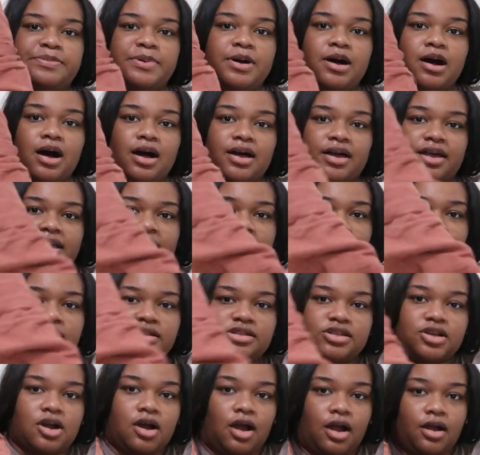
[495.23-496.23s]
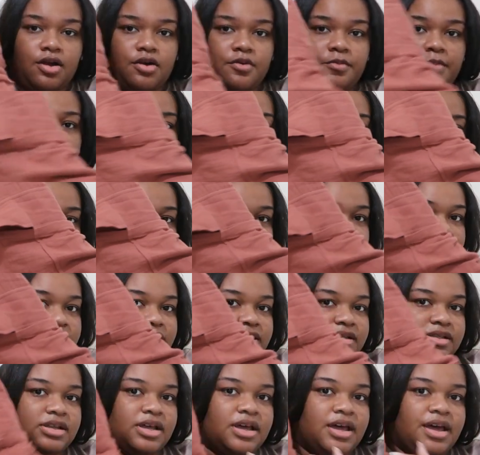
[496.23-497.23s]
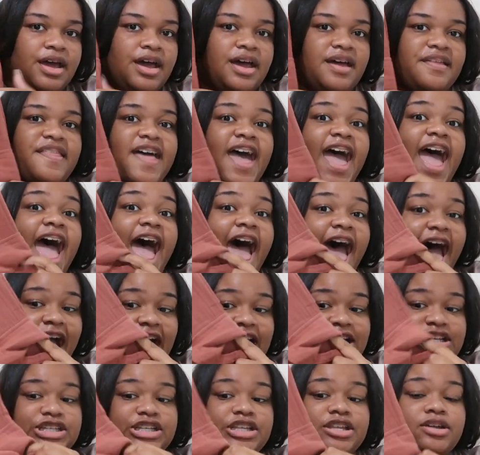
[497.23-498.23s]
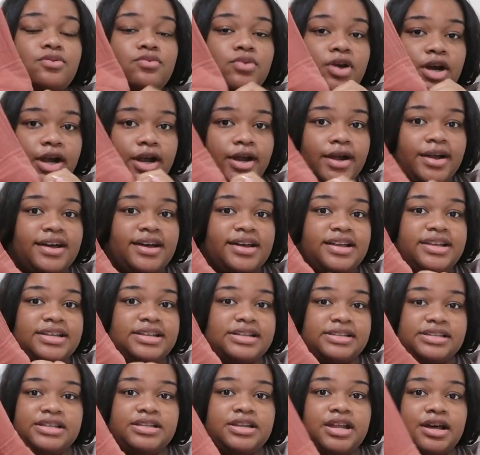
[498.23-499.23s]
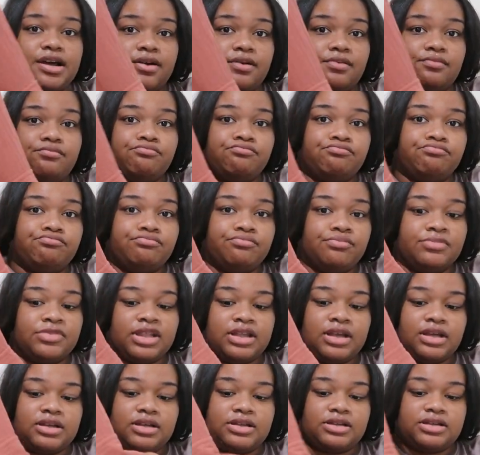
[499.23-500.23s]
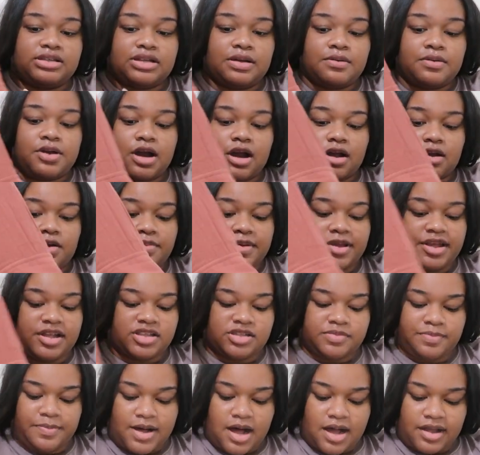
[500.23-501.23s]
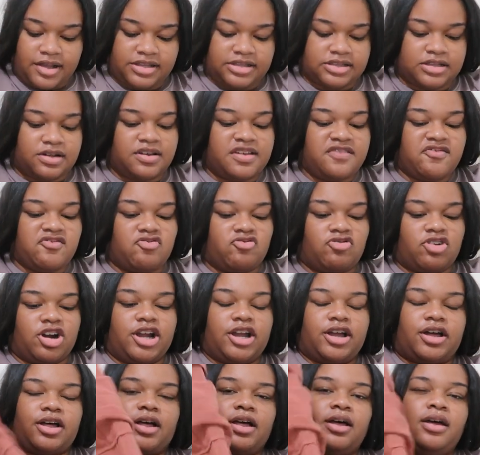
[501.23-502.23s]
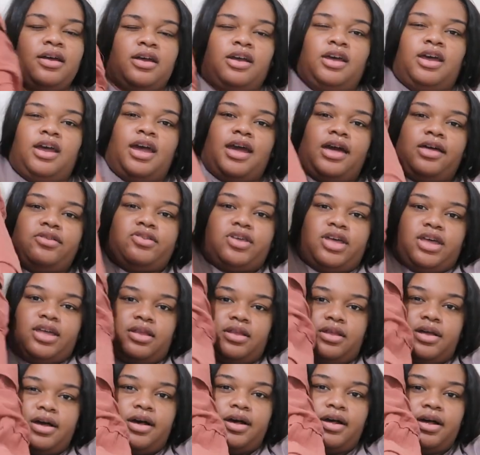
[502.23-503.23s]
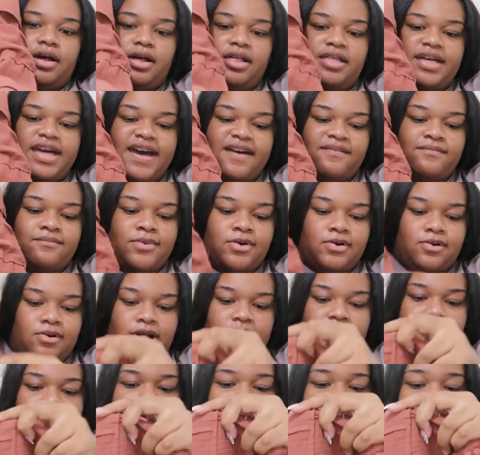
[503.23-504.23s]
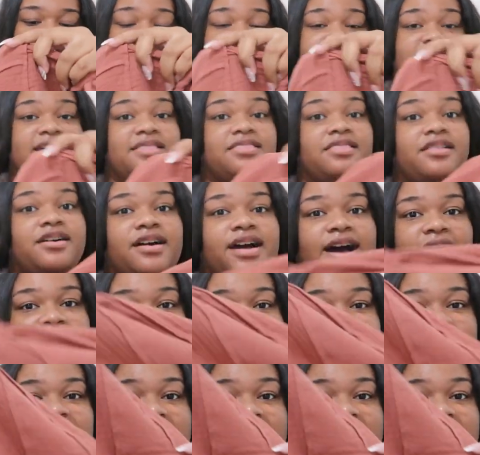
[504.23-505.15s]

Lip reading: pockets, cargo pockets, that actually work, because, you know, some cargo pants pockets don't even work. And then they have more. And look, guys,